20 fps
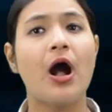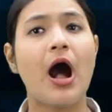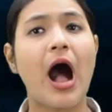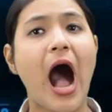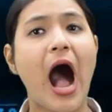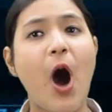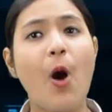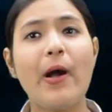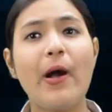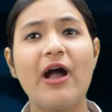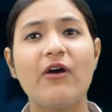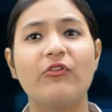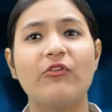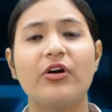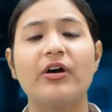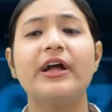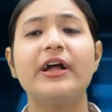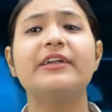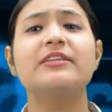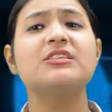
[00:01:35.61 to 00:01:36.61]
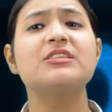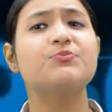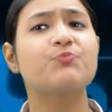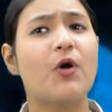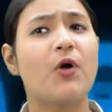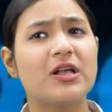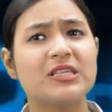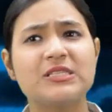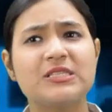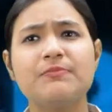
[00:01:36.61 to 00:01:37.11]
However, it is
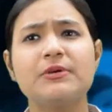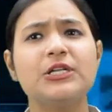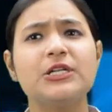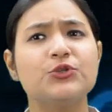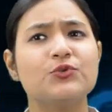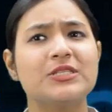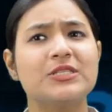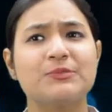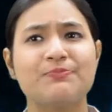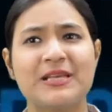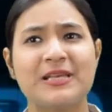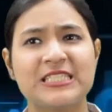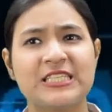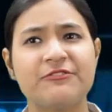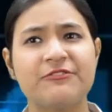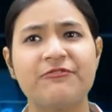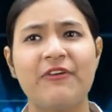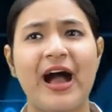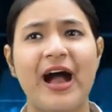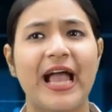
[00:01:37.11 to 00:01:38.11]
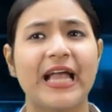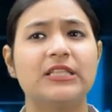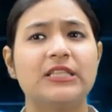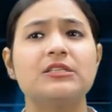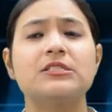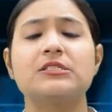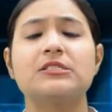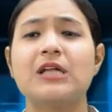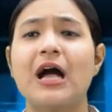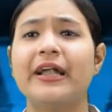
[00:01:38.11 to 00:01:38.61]
possible to specify
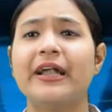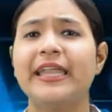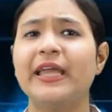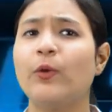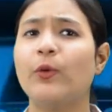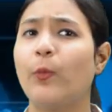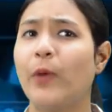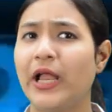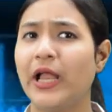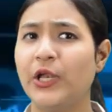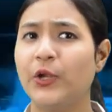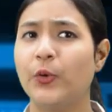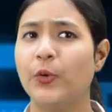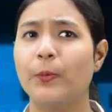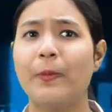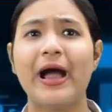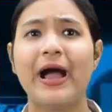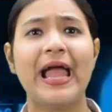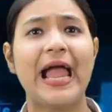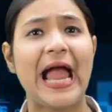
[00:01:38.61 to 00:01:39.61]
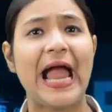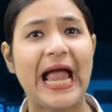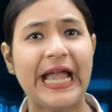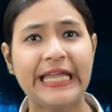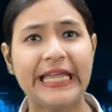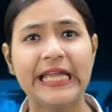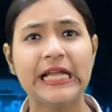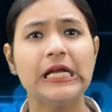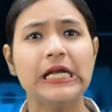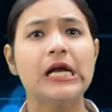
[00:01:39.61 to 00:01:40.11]
the starting value by
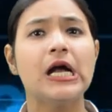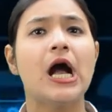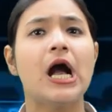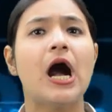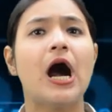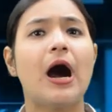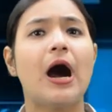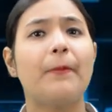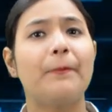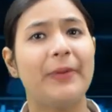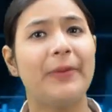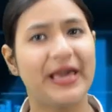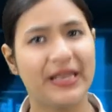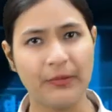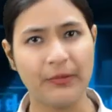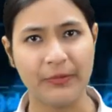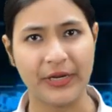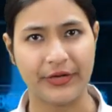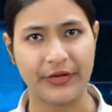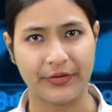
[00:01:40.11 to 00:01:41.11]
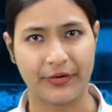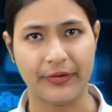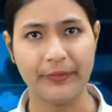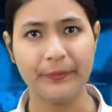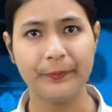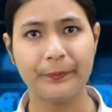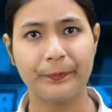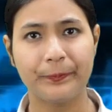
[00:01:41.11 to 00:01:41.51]
adding a parameter